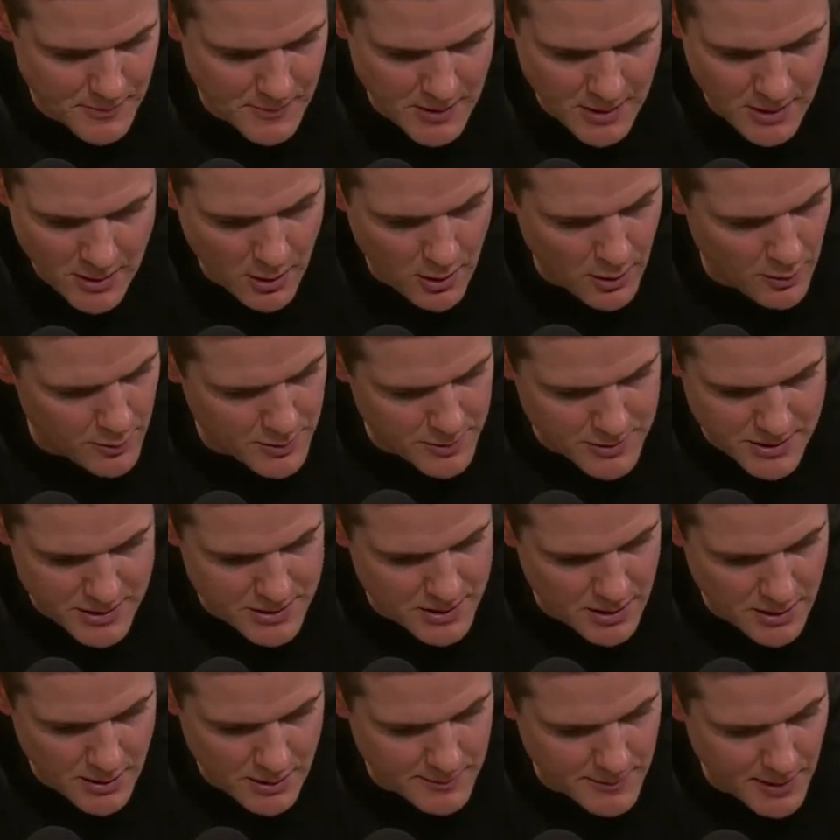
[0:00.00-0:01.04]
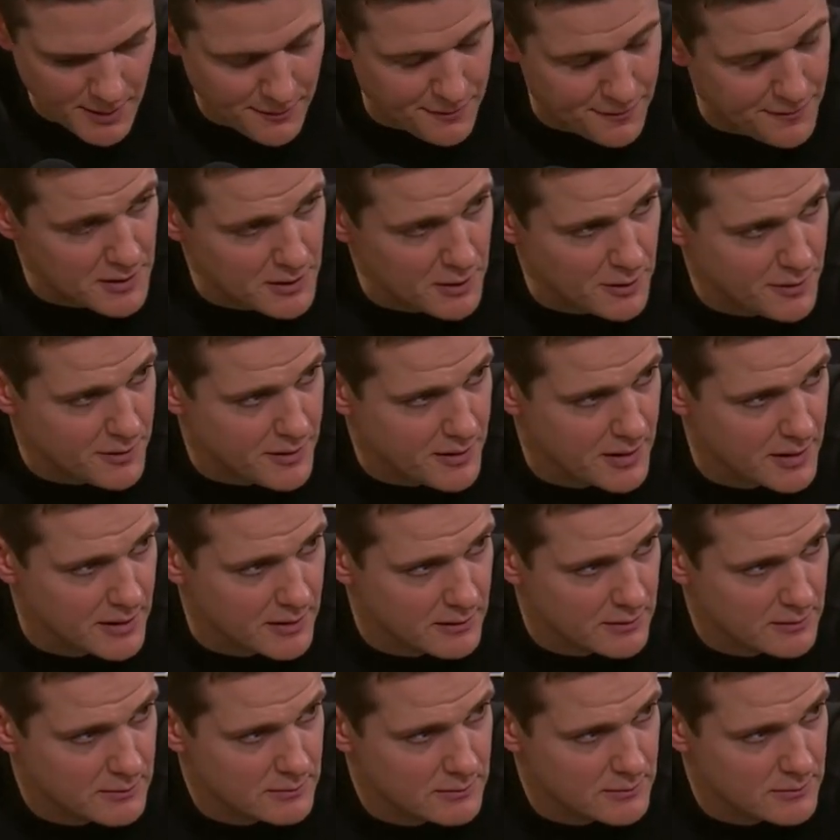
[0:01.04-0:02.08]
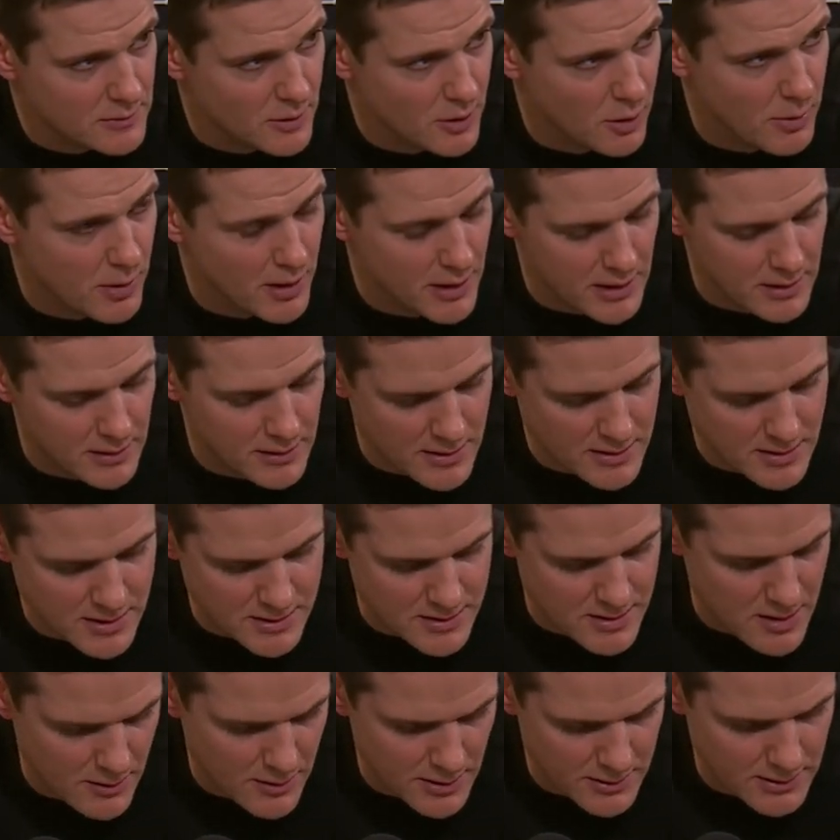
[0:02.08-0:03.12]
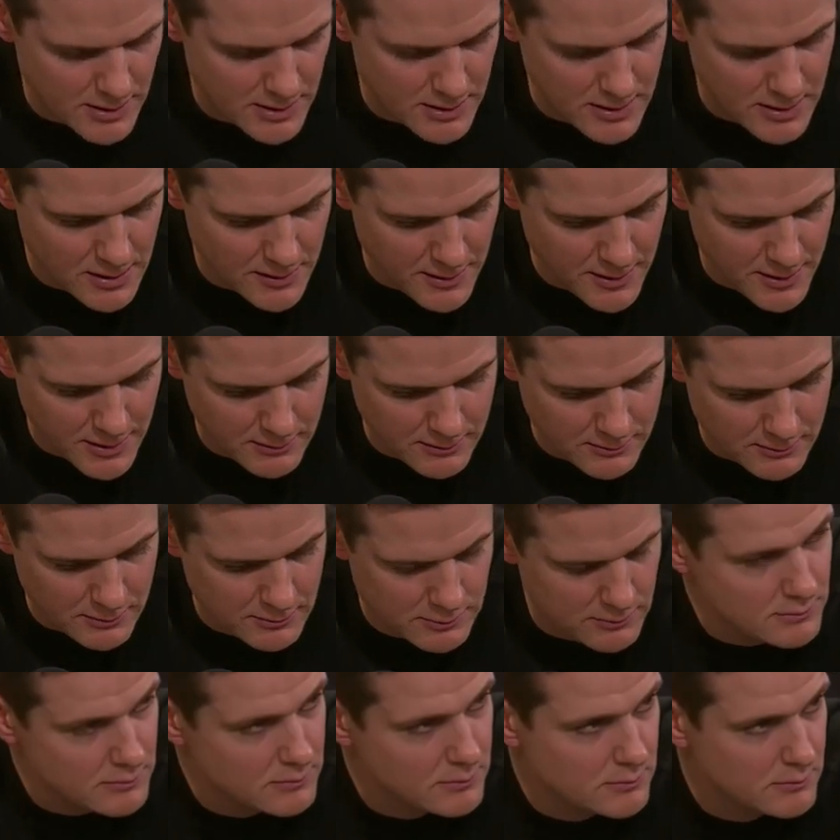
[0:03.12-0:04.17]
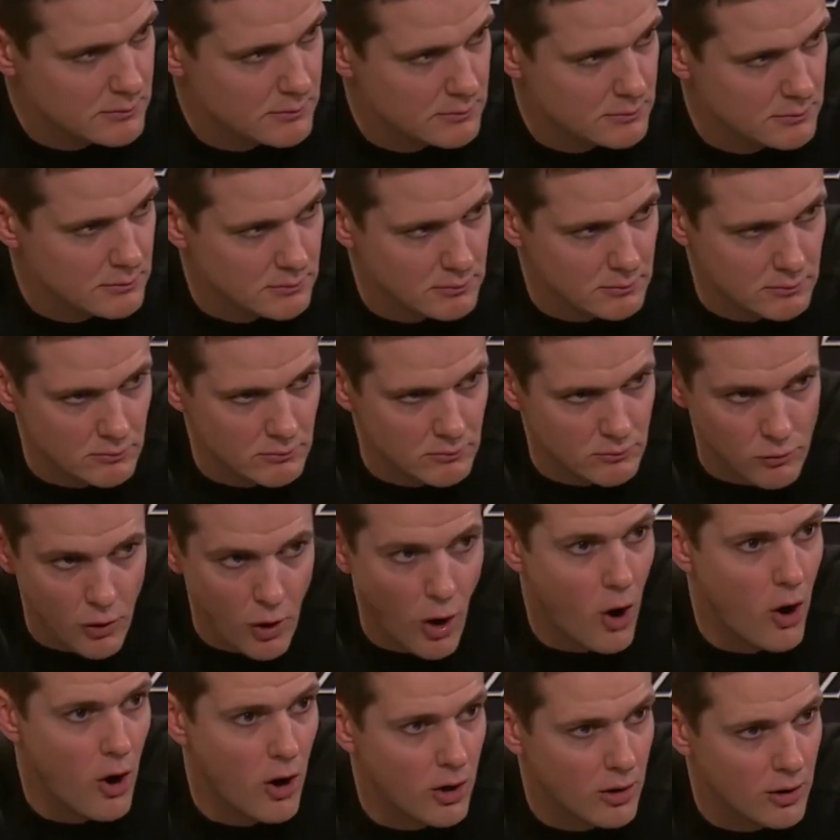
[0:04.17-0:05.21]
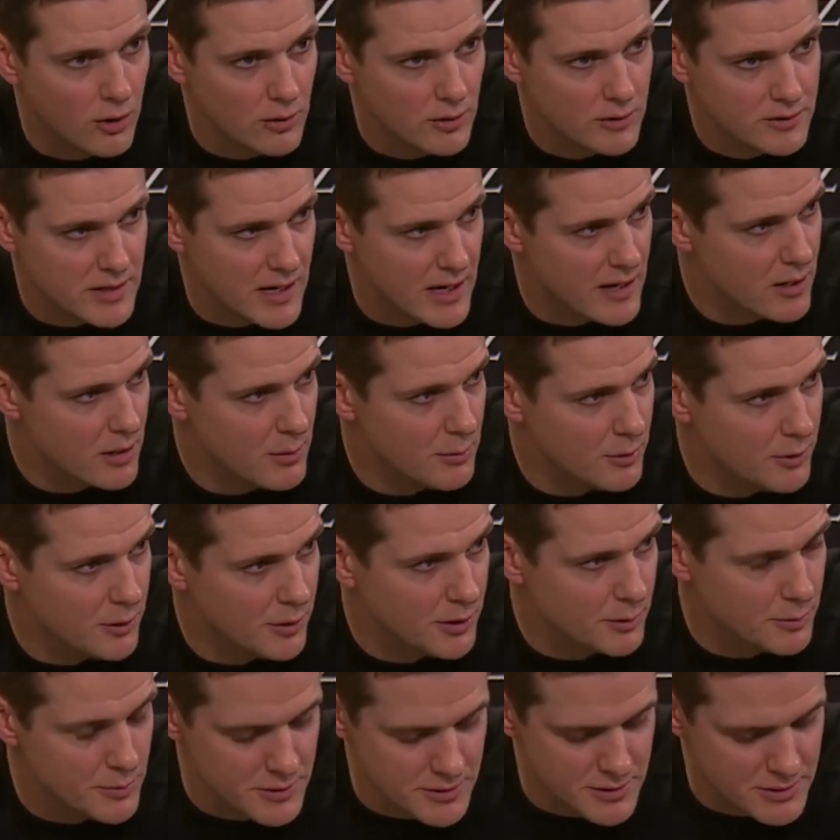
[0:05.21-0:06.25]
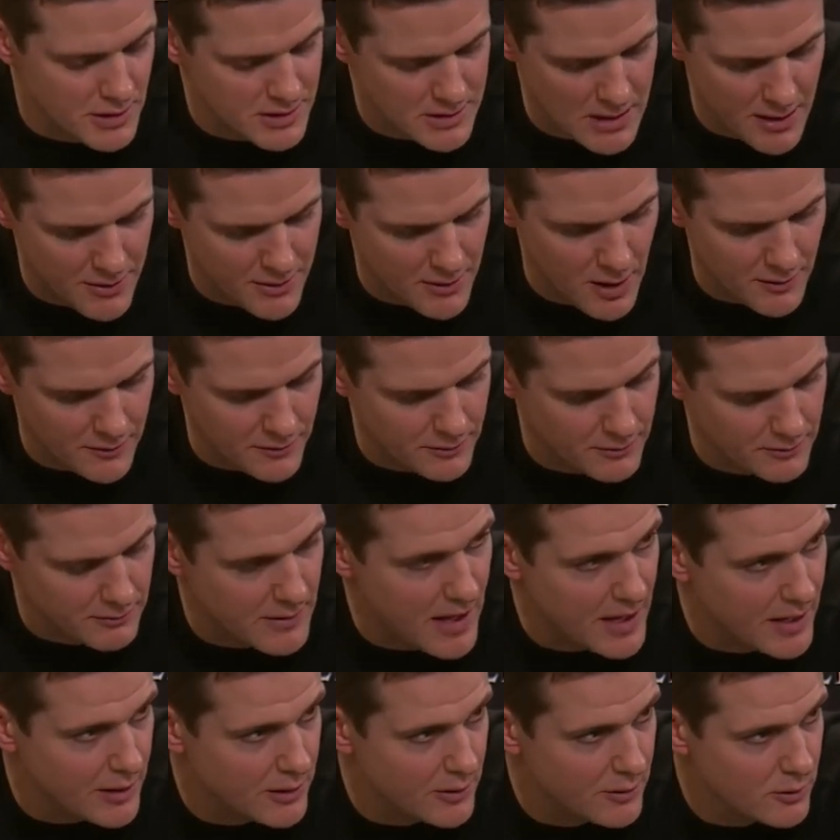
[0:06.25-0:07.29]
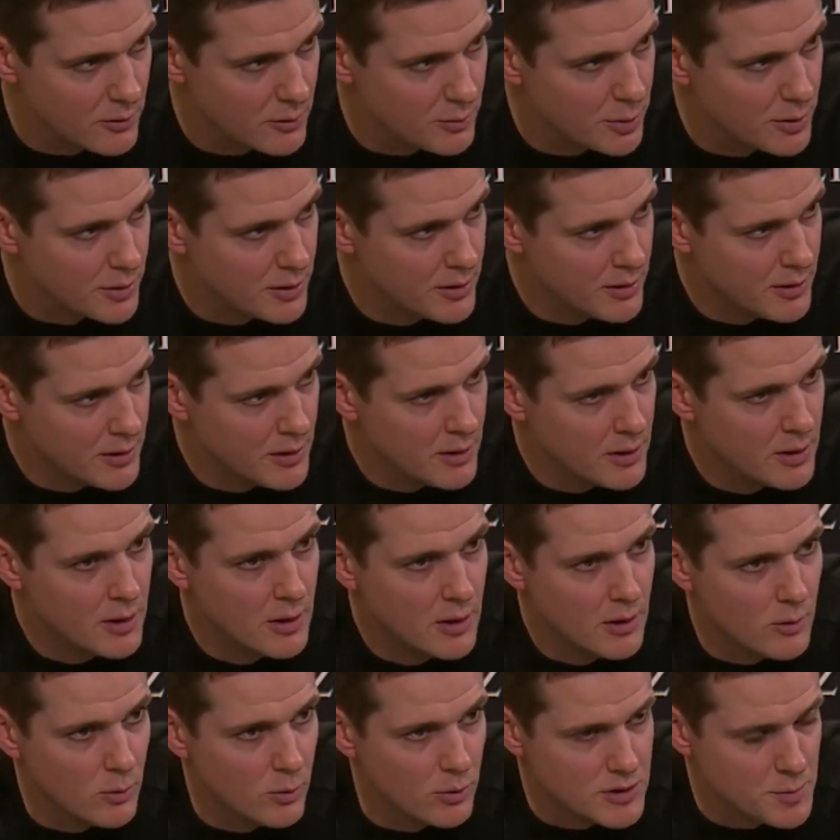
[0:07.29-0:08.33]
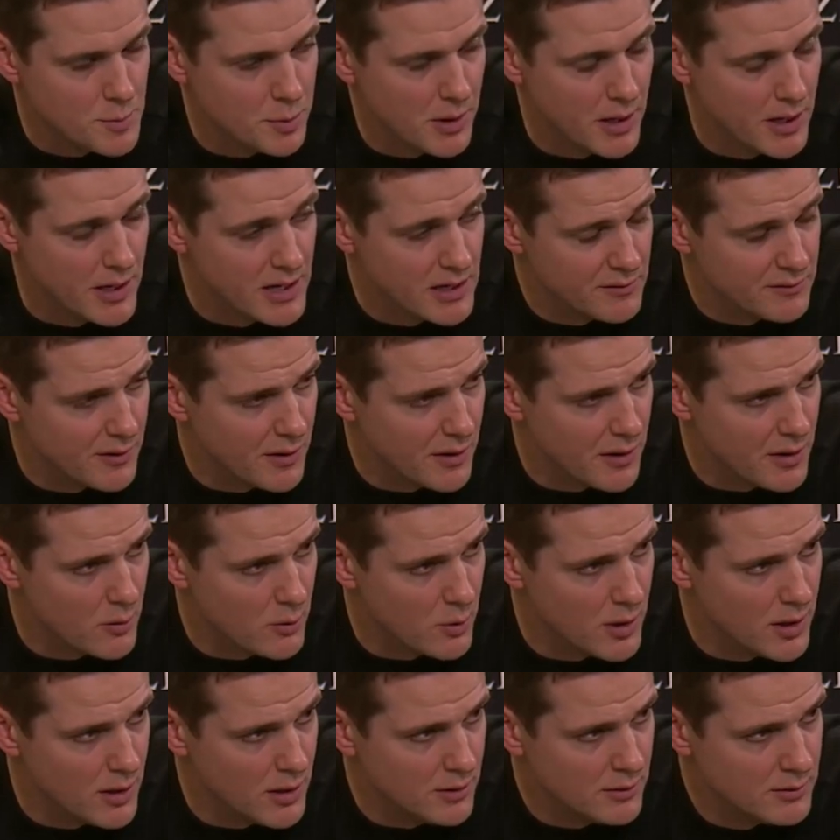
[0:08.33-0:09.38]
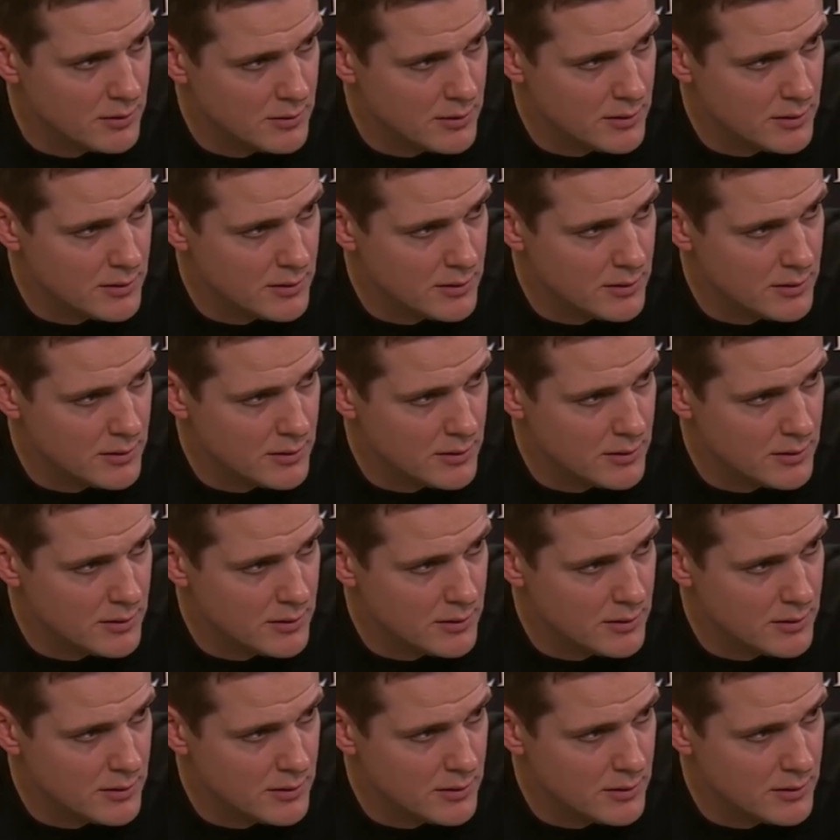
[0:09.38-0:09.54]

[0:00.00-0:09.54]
know, it was just a feel thing. Nobody necessarily did anything wrong or terrible. It was just, I thought that group was playing very well.